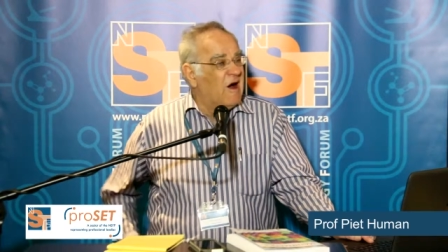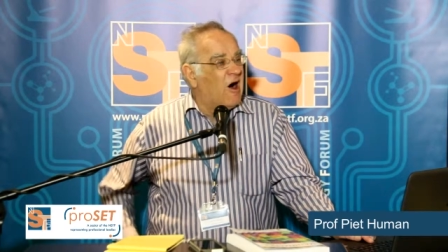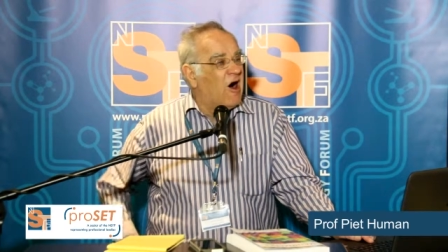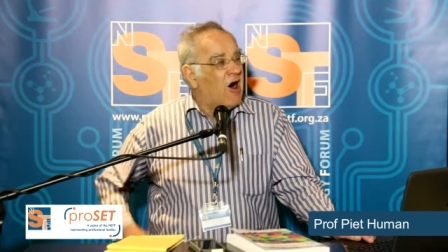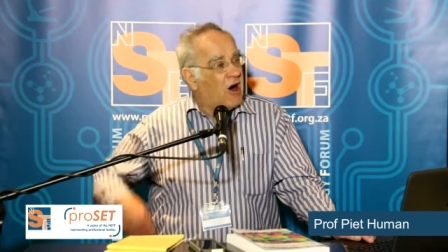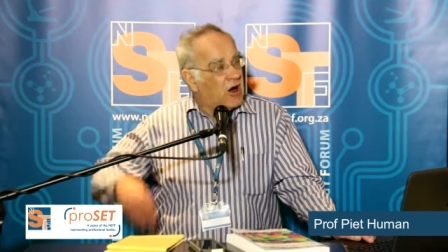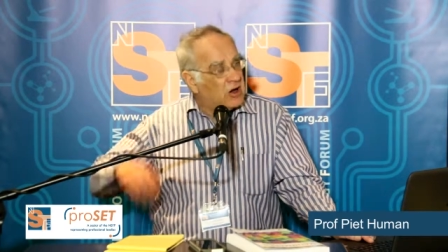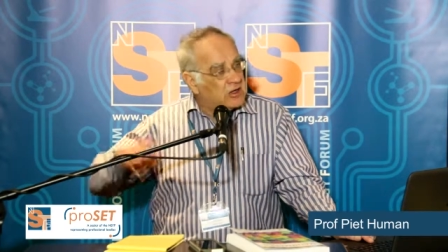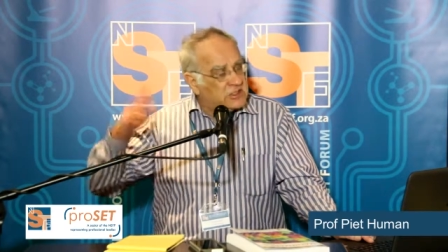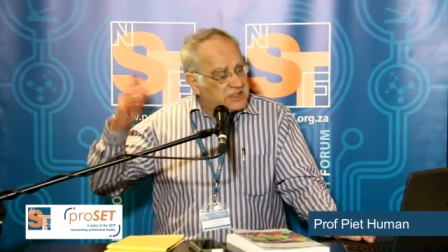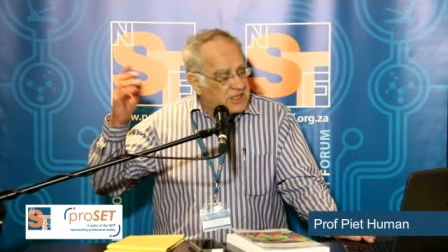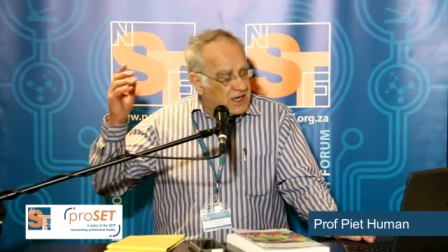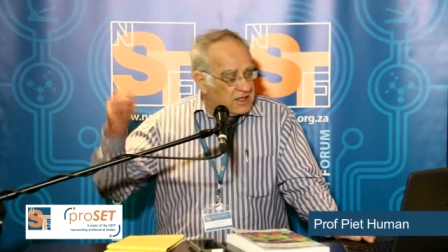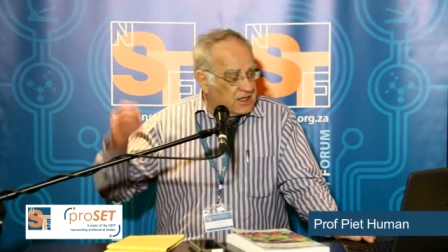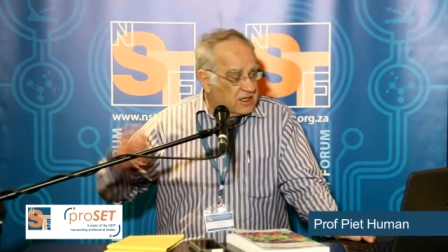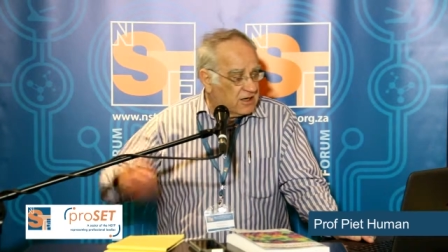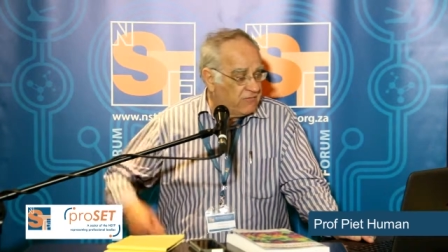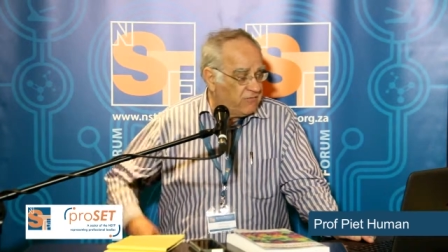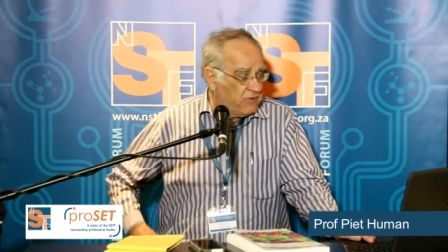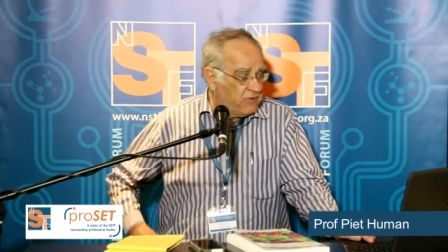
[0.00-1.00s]
hard
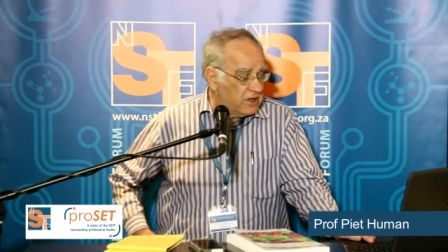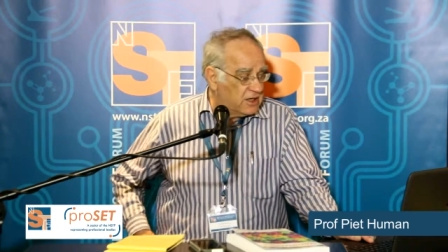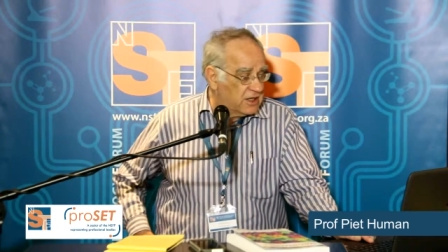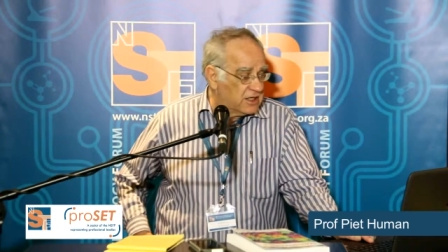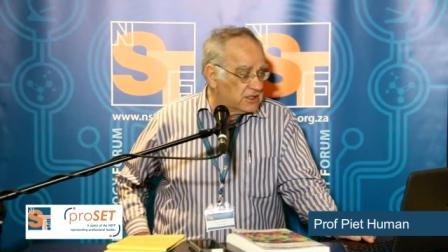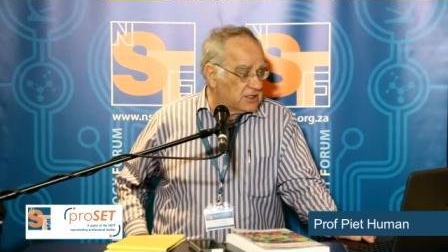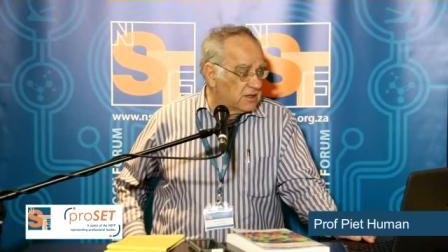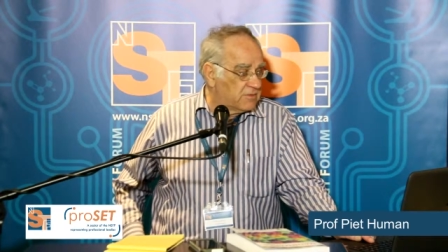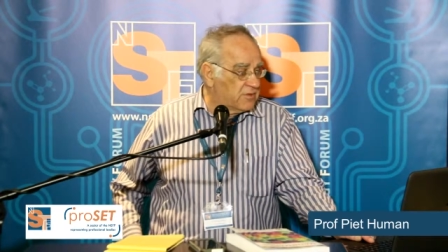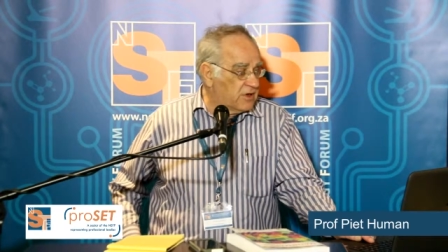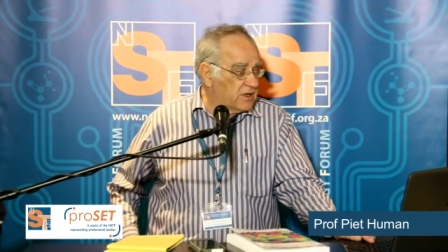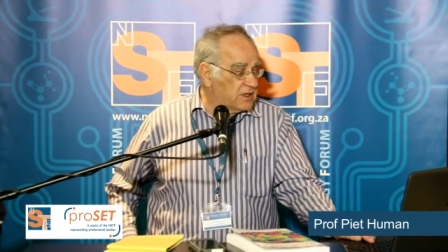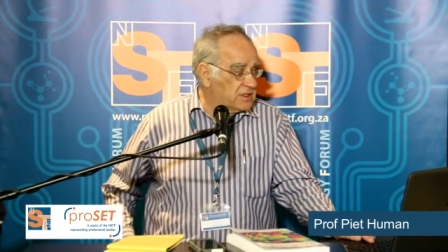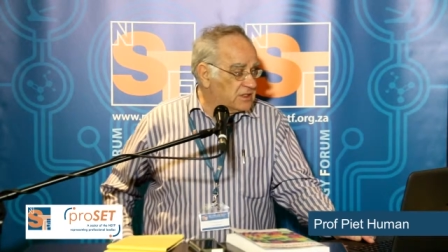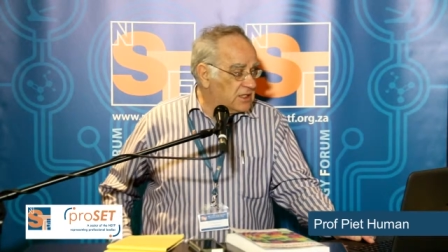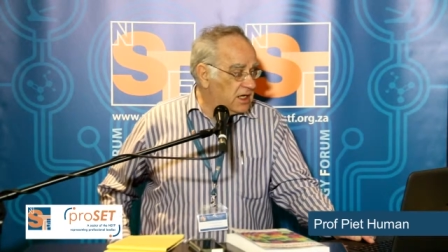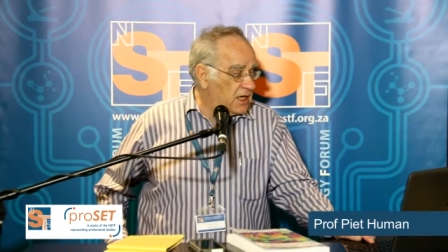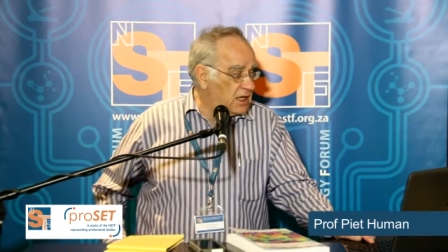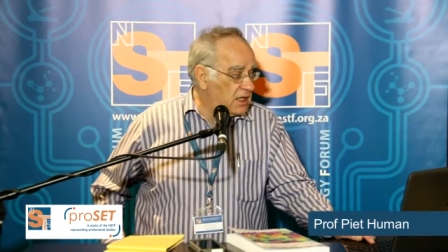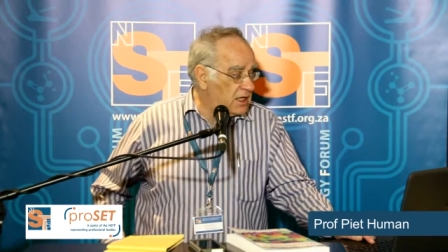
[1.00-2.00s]
scientific
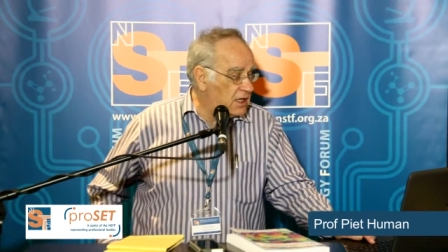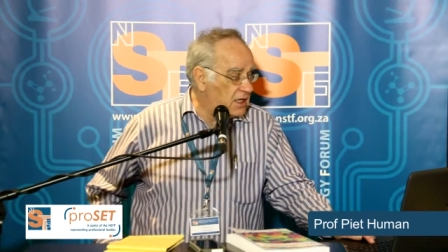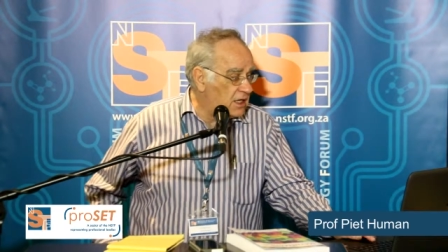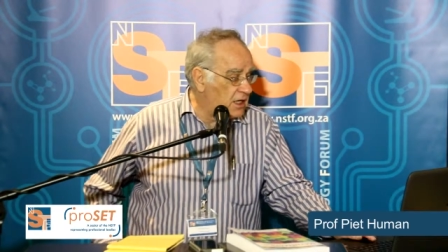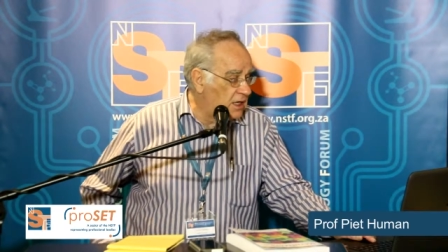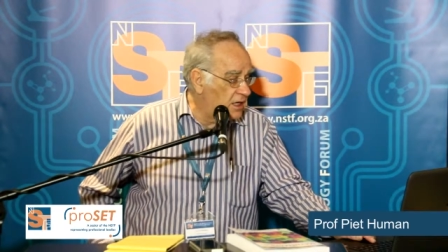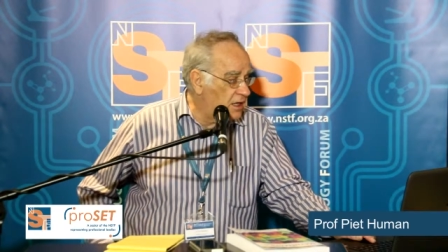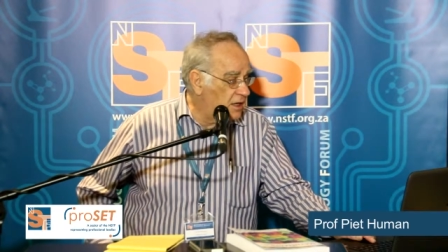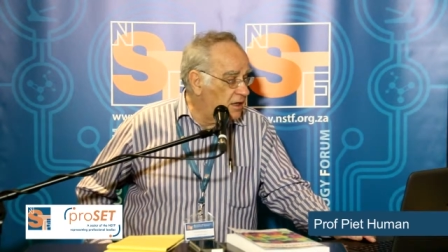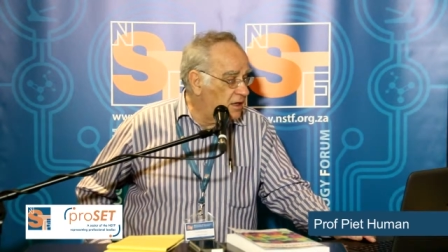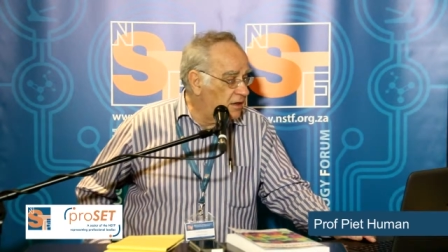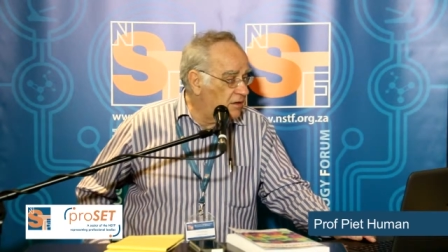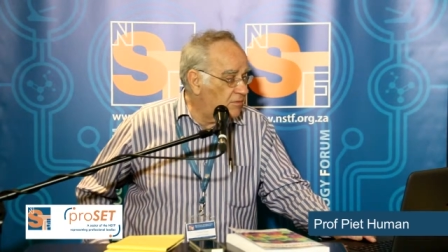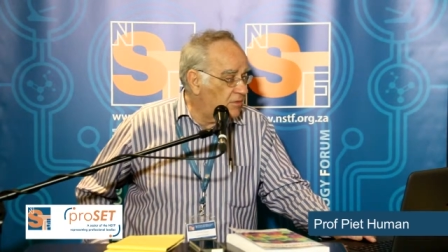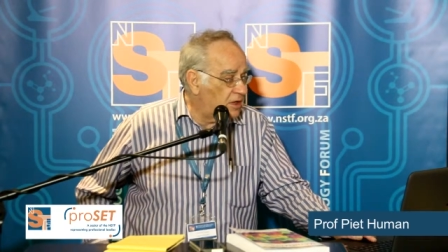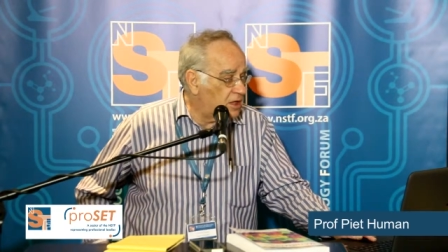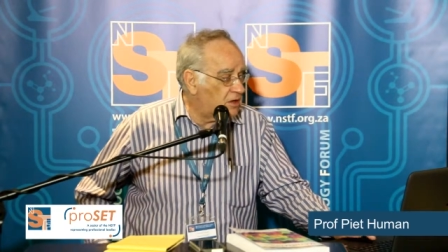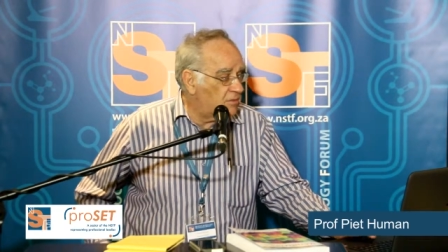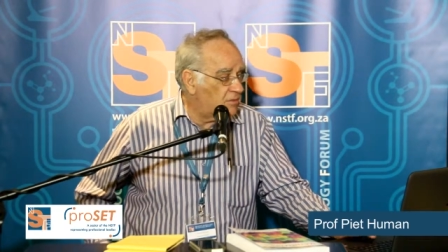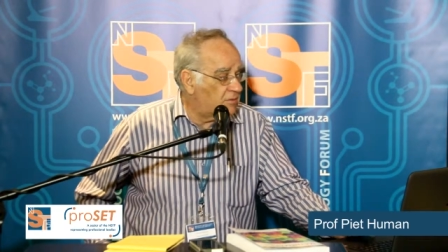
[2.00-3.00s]
disciplines and in
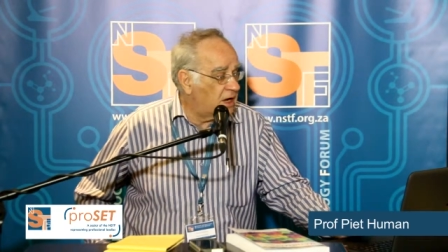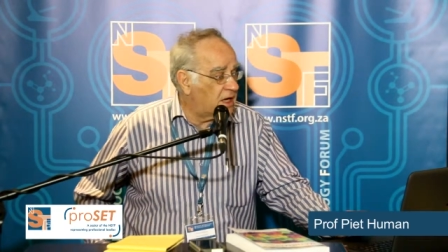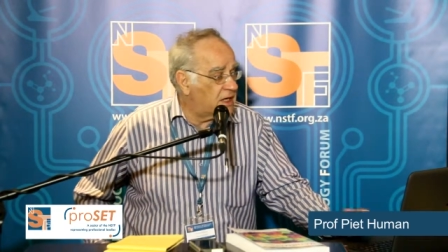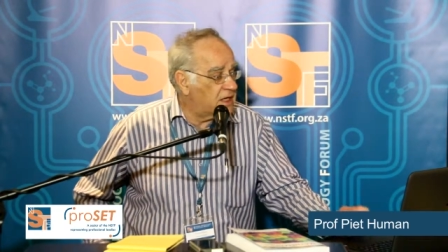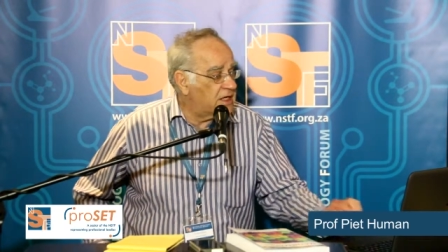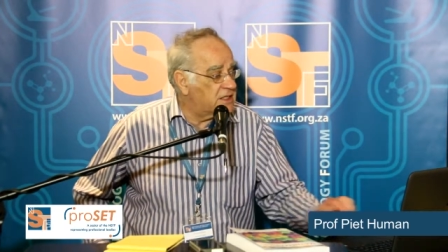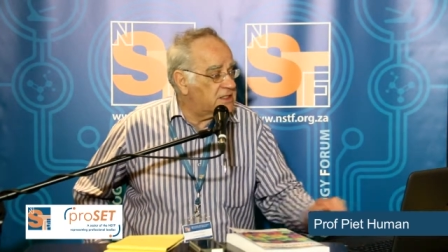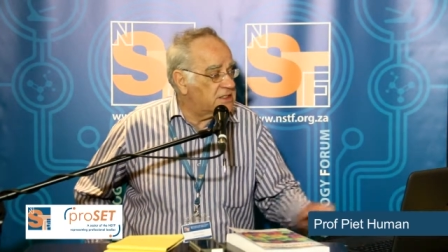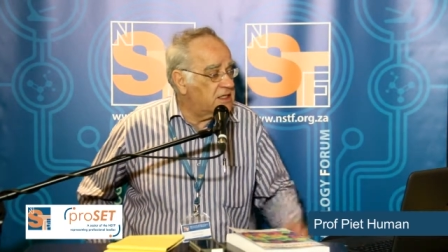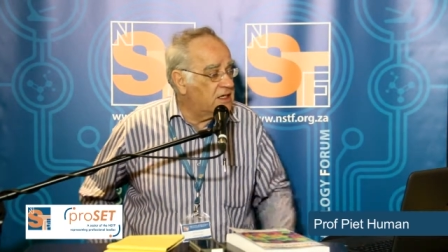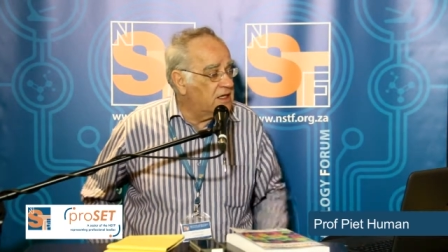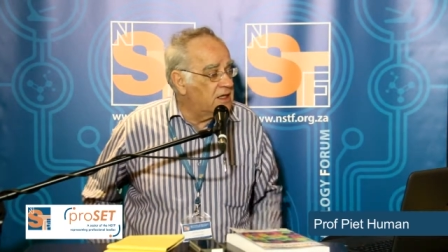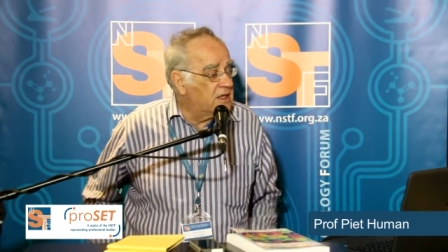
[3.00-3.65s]
mathematics.